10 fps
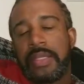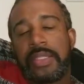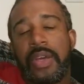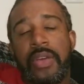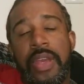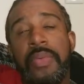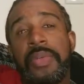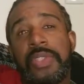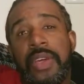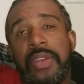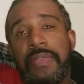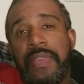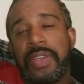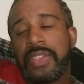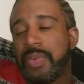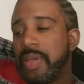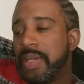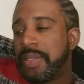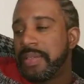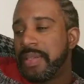So he was on the first
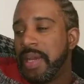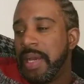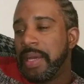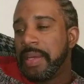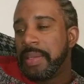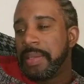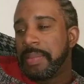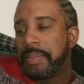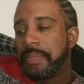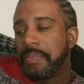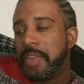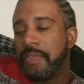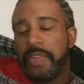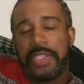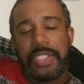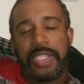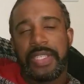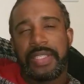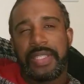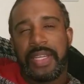one, the first
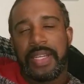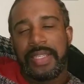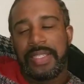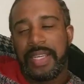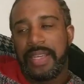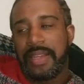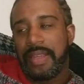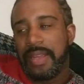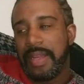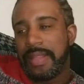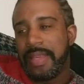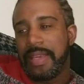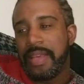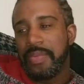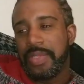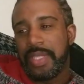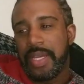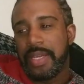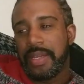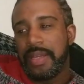list that I said, and I think he was
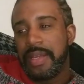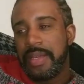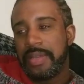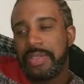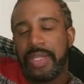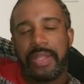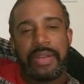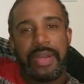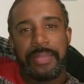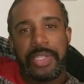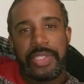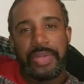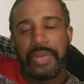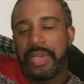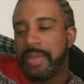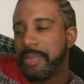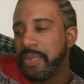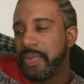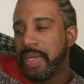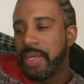like, he was either number two or
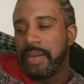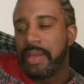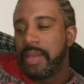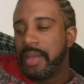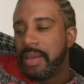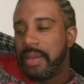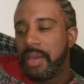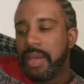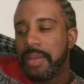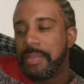number one, all right?